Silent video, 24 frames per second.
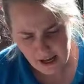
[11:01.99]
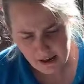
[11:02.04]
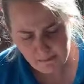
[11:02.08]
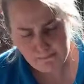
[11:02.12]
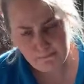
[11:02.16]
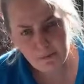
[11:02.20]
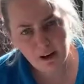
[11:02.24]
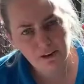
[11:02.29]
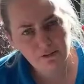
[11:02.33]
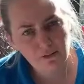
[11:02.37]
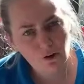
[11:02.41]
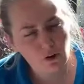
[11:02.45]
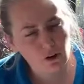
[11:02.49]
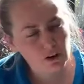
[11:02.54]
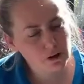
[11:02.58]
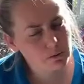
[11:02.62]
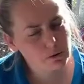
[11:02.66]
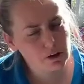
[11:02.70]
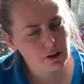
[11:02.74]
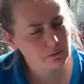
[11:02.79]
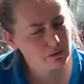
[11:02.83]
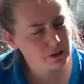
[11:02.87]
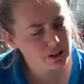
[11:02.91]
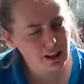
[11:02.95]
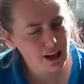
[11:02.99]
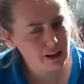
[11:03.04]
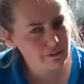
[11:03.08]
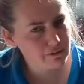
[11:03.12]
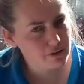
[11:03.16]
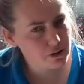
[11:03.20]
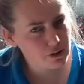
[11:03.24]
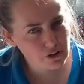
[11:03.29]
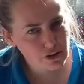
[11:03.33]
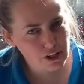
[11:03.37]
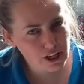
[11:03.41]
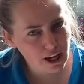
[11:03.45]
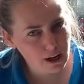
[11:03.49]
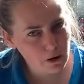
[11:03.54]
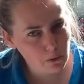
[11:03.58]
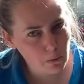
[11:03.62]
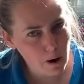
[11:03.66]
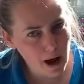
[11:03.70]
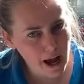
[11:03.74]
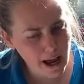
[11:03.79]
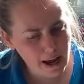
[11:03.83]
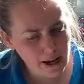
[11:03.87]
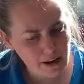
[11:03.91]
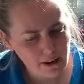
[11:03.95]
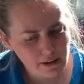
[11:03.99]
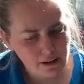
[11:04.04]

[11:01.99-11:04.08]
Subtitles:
But of course we don't want that food to get away.